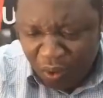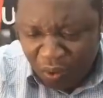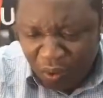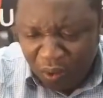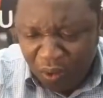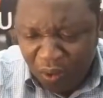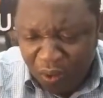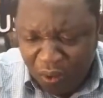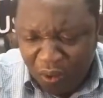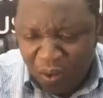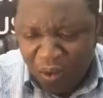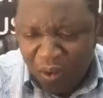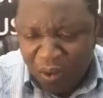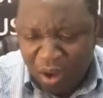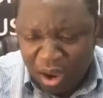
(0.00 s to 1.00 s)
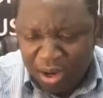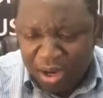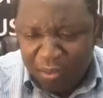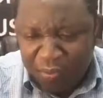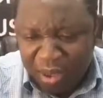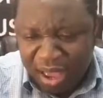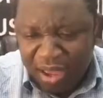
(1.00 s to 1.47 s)
oh,
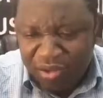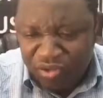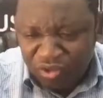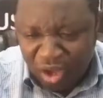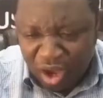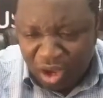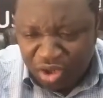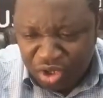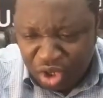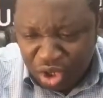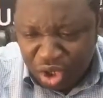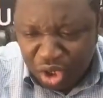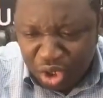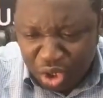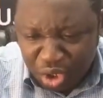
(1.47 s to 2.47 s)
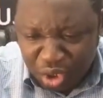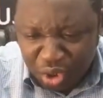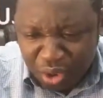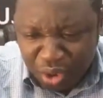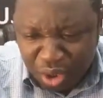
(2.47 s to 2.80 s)
depends on you,